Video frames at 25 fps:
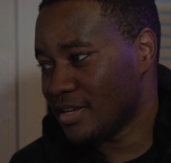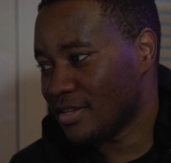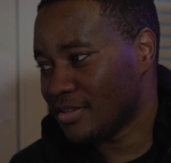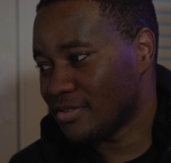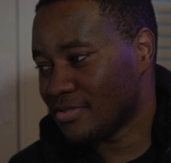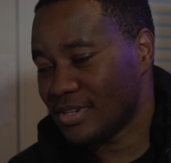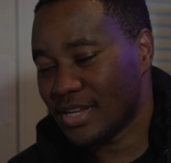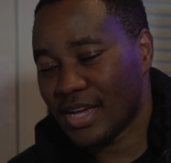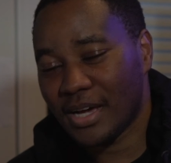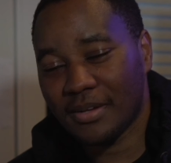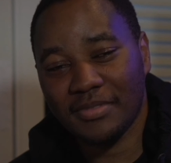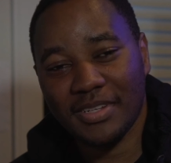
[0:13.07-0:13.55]

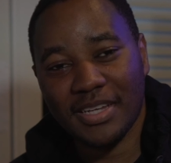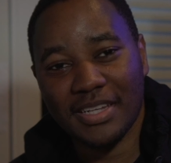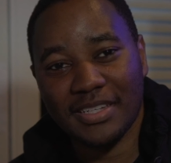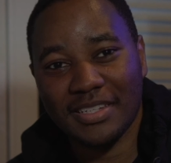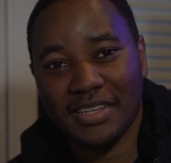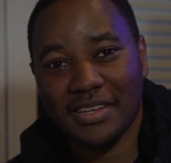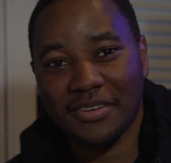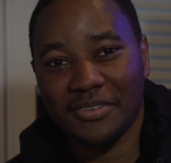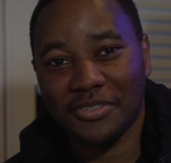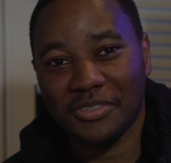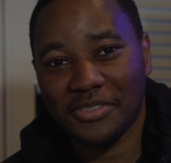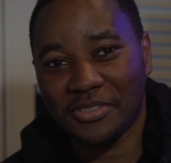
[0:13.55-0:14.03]
Today I'm just
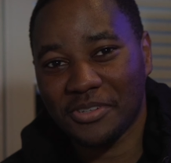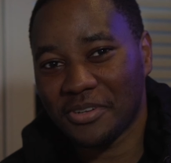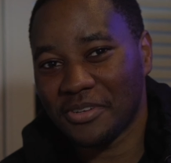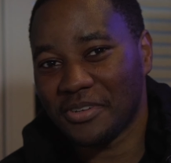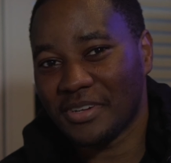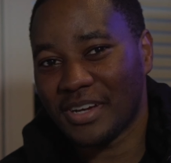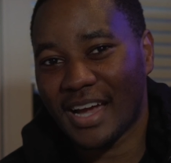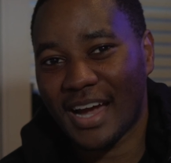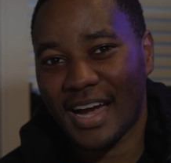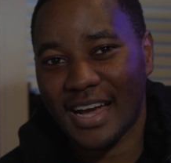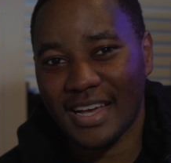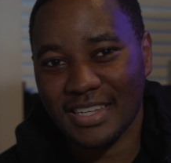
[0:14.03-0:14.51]
here to show
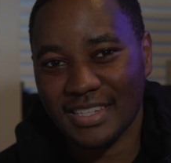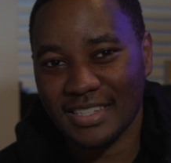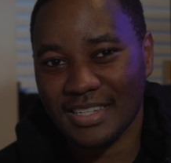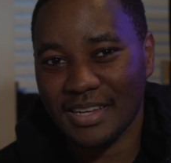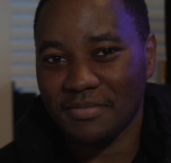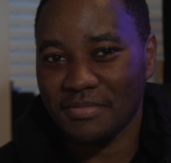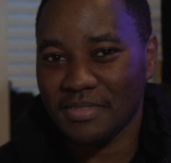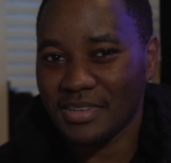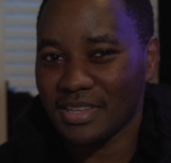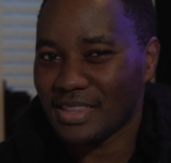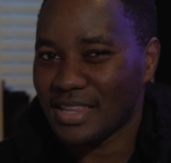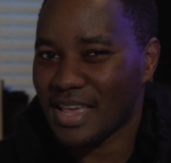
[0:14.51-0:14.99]
you guys
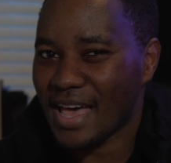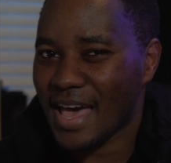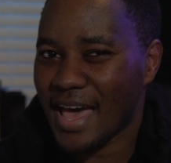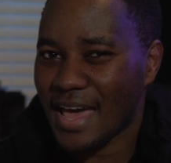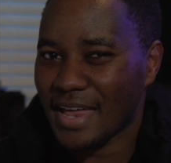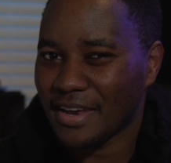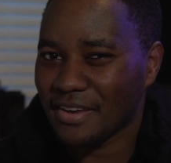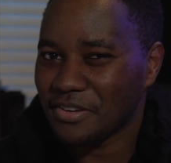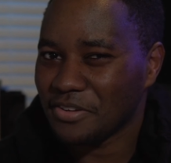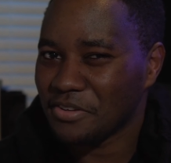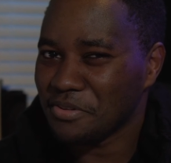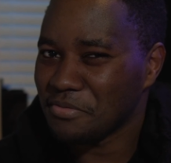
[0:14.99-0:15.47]
something
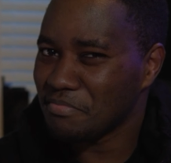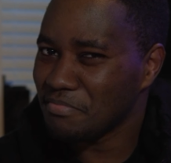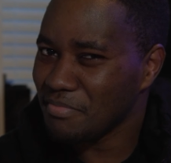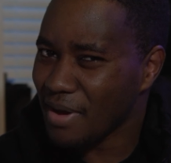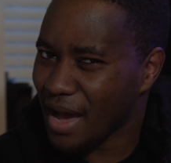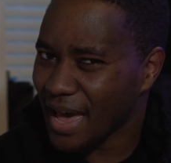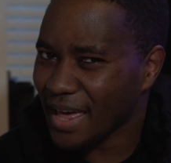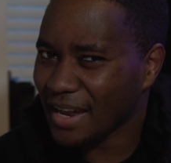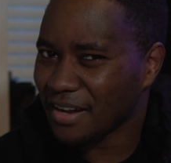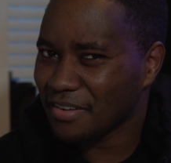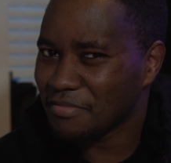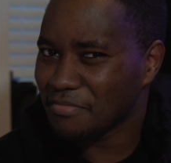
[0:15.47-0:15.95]
that you
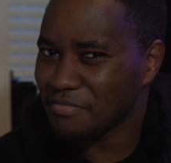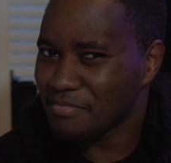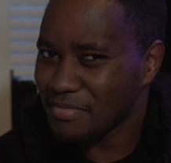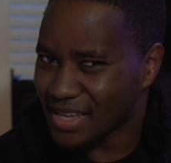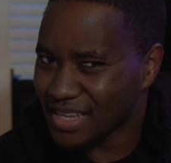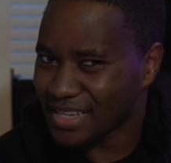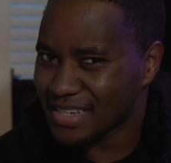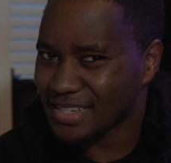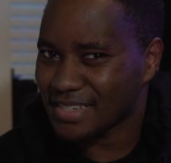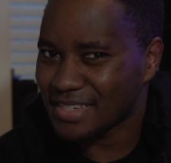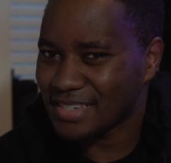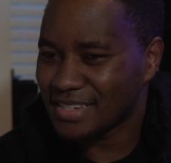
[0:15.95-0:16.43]
might have
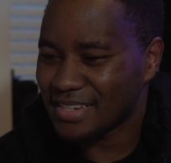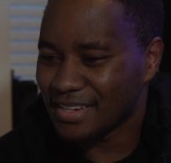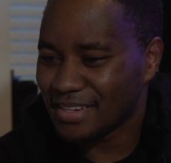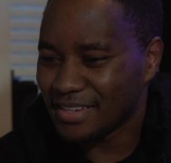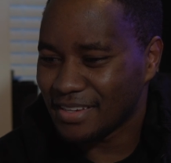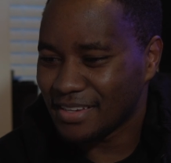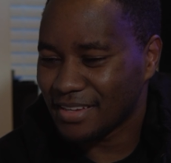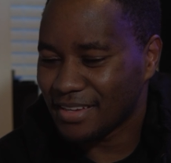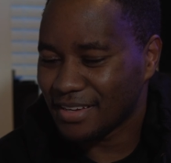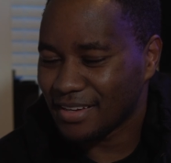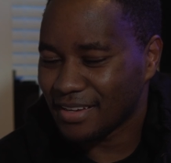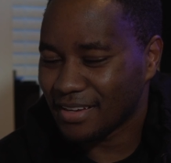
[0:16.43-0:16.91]
missed
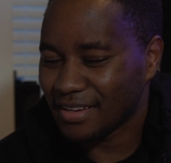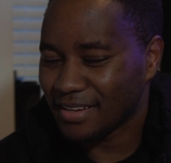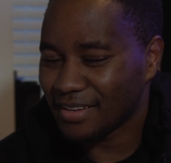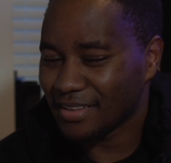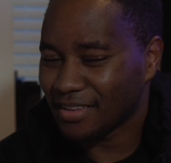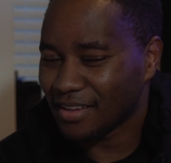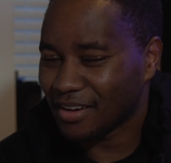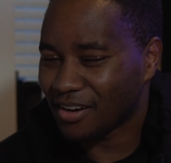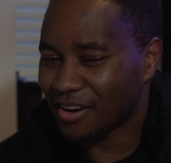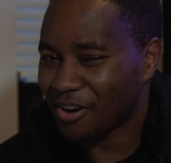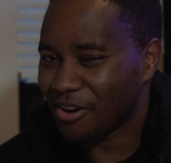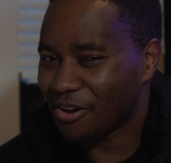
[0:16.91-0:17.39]
in
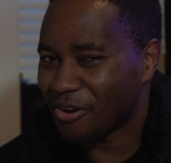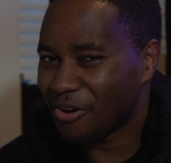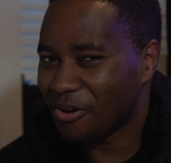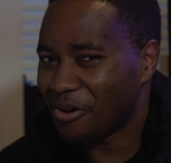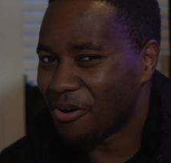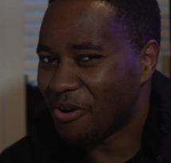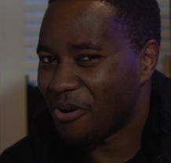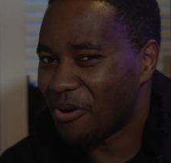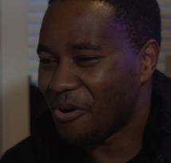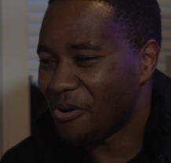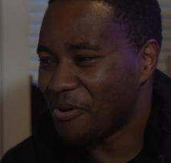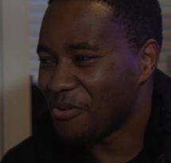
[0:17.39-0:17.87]
the
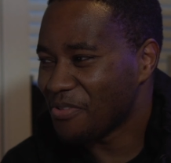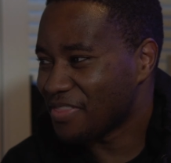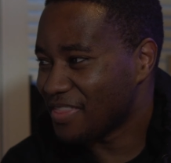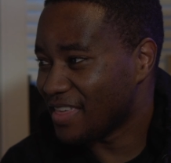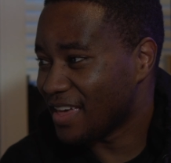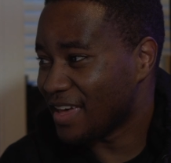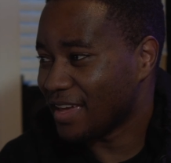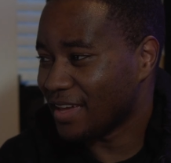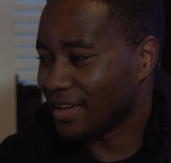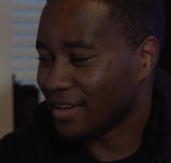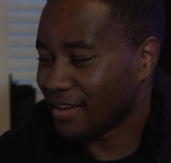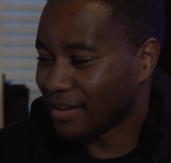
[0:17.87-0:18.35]
whole
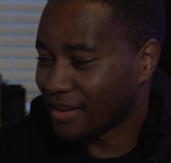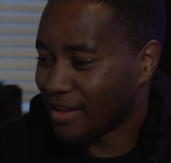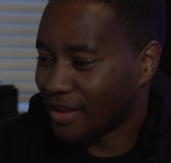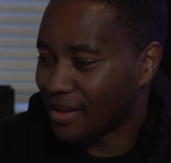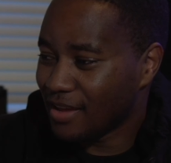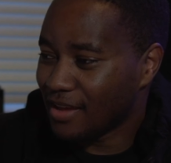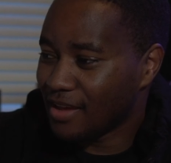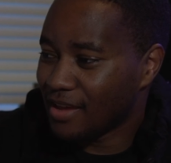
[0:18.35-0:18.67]
thing.